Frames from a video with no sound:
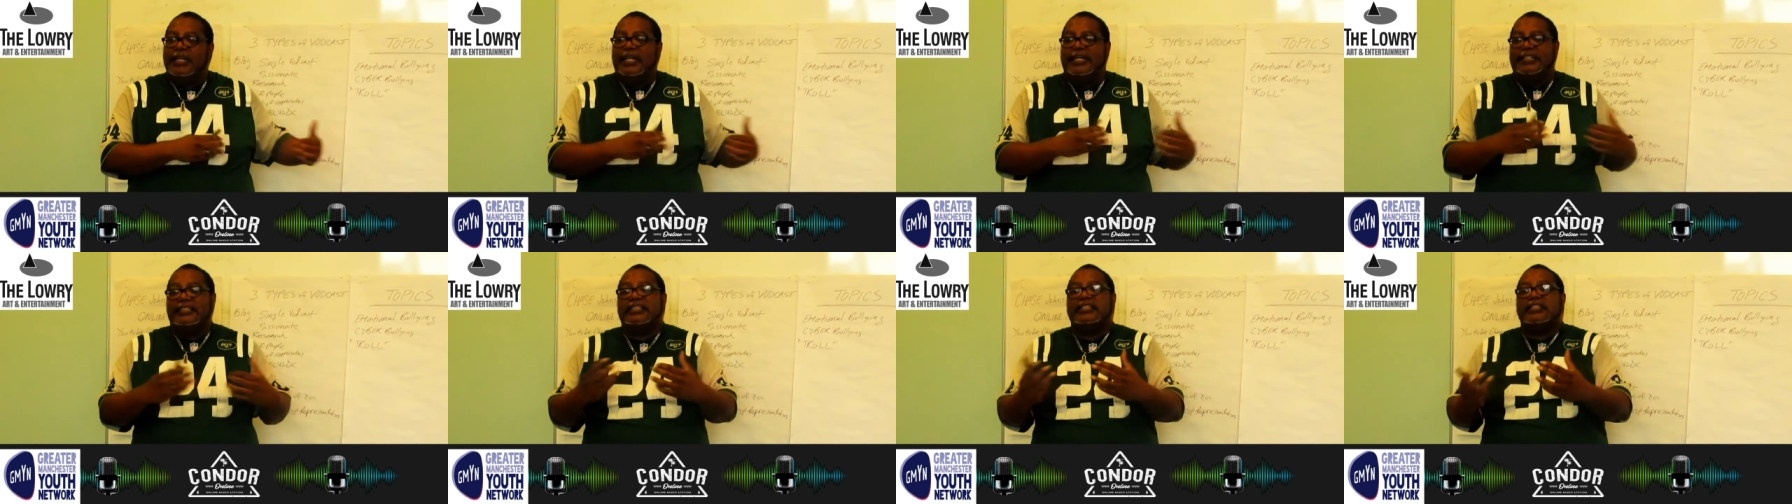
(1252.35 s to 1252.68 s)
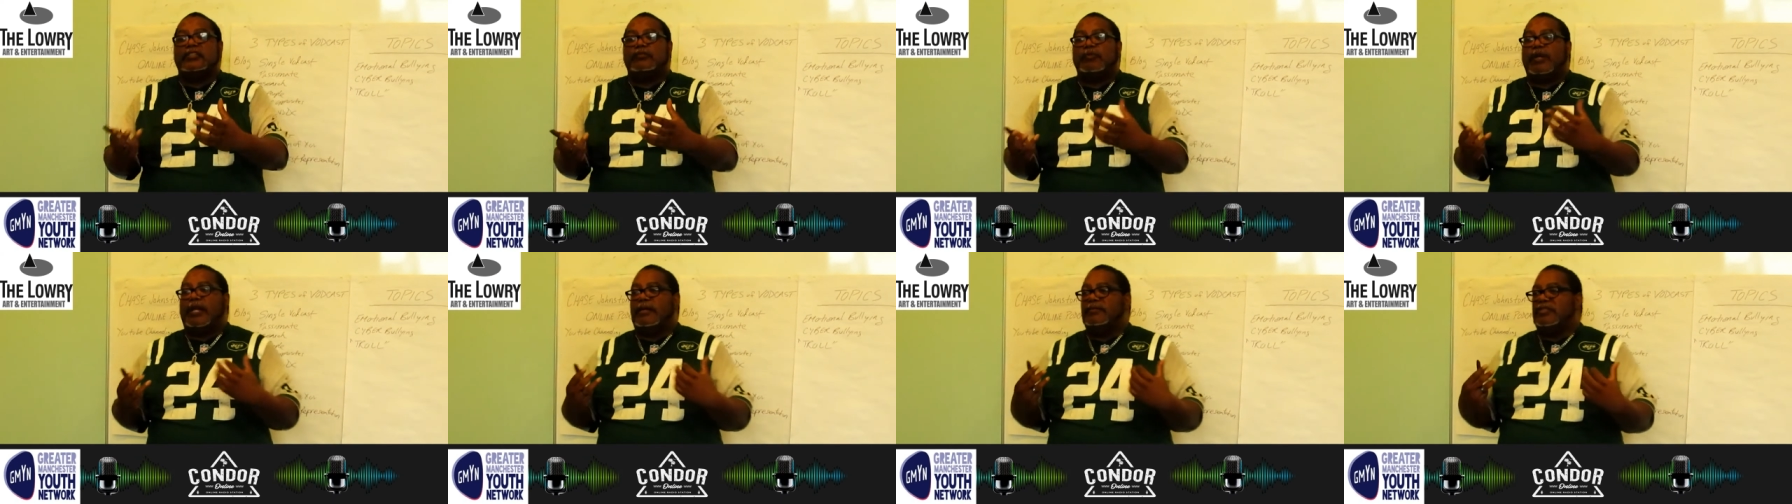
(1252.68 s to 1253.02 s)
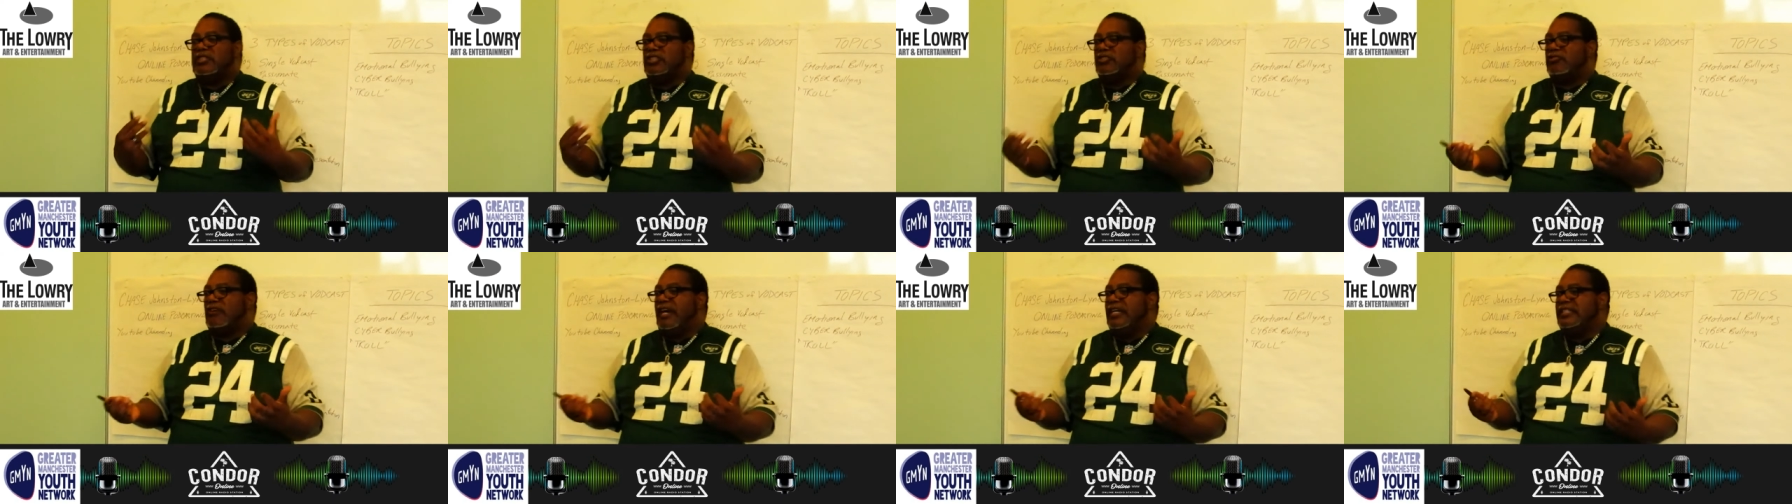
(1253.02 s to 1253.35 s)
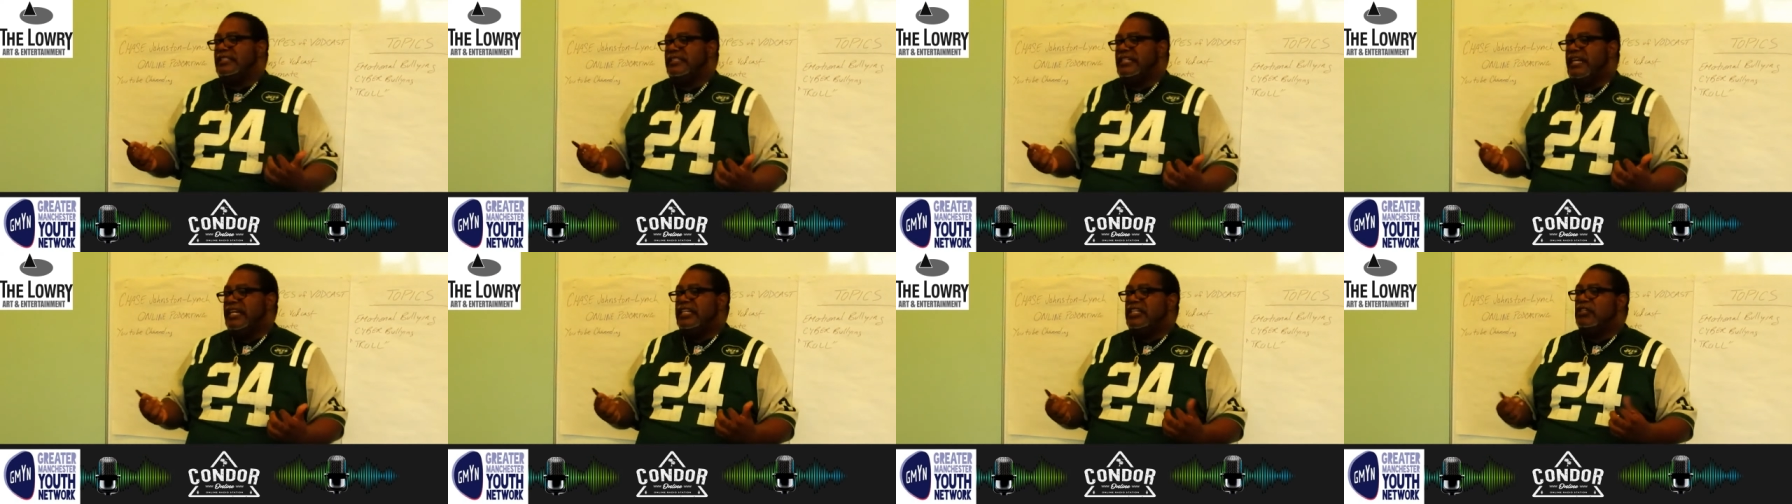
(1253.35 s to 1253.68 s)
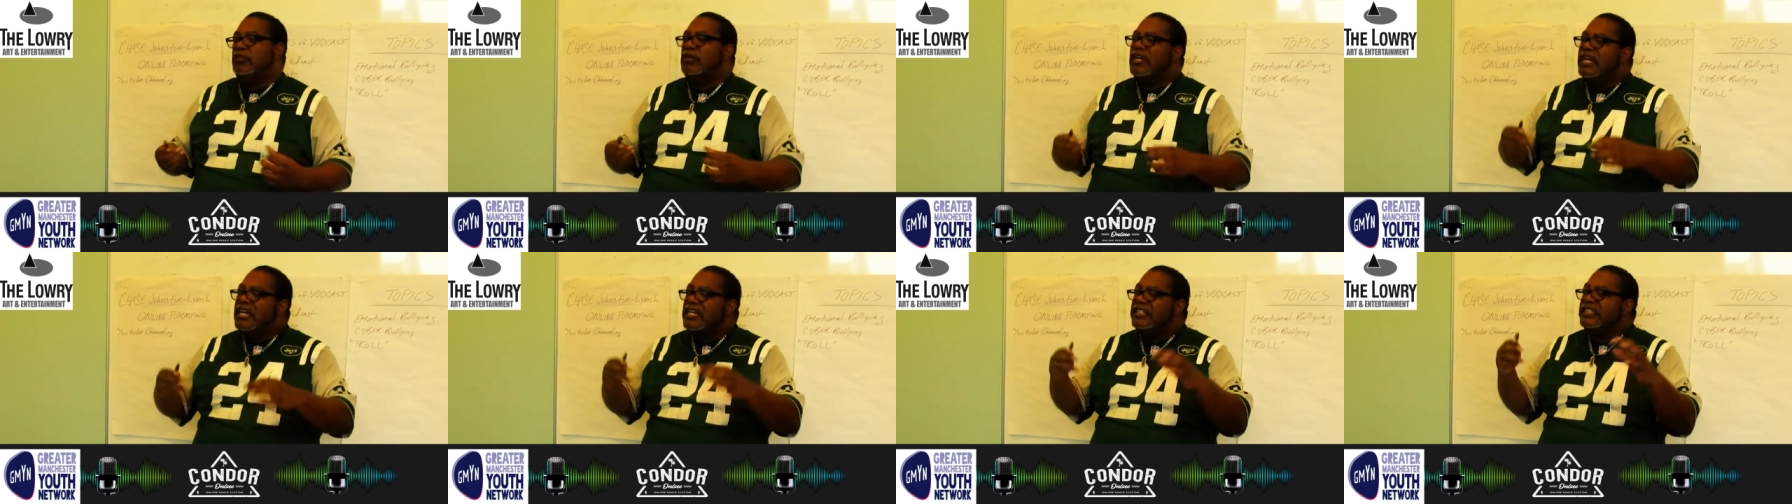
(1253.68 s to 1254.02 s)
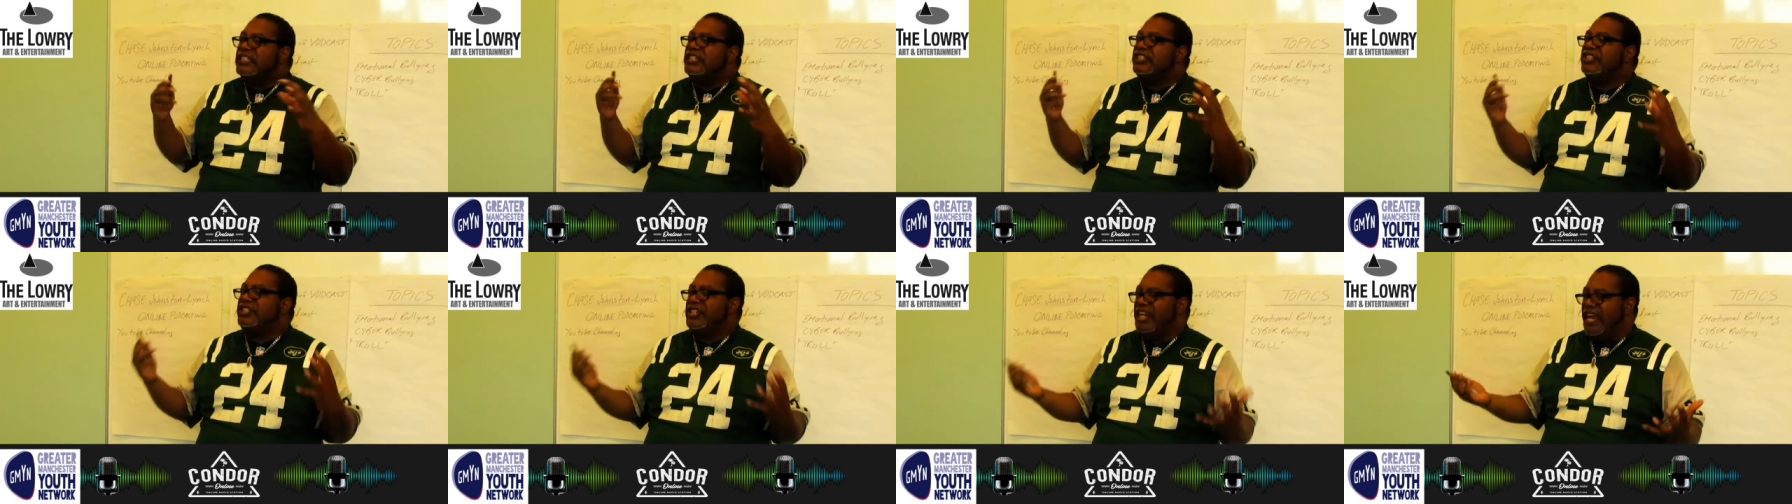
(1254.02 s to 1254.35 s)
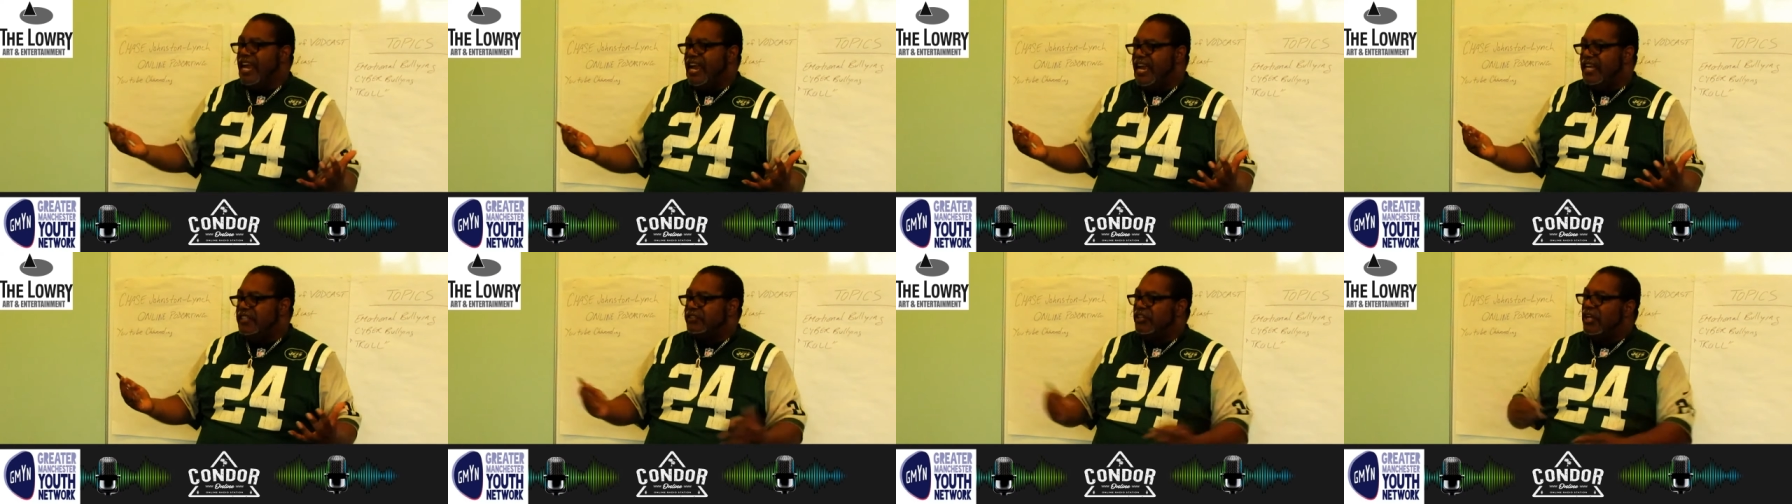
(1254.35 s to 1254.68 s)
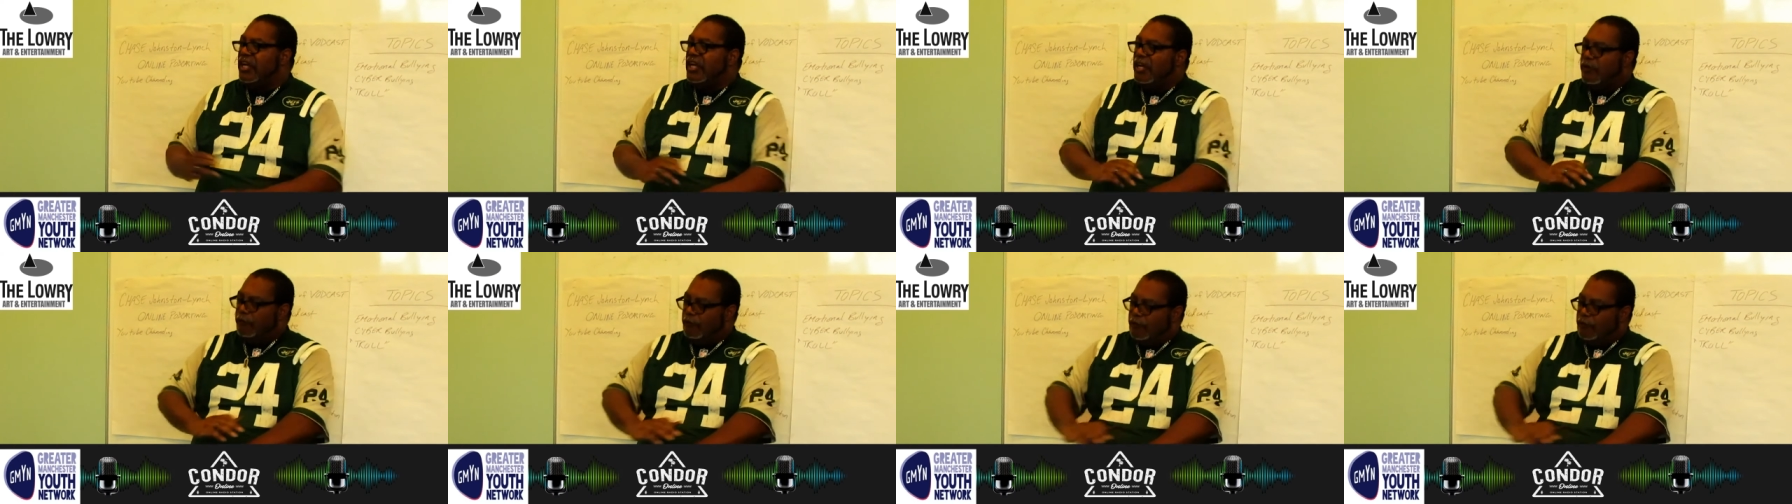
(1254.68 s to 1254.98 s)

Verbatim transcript: And this is what I'm just trying to say to you. It's a chance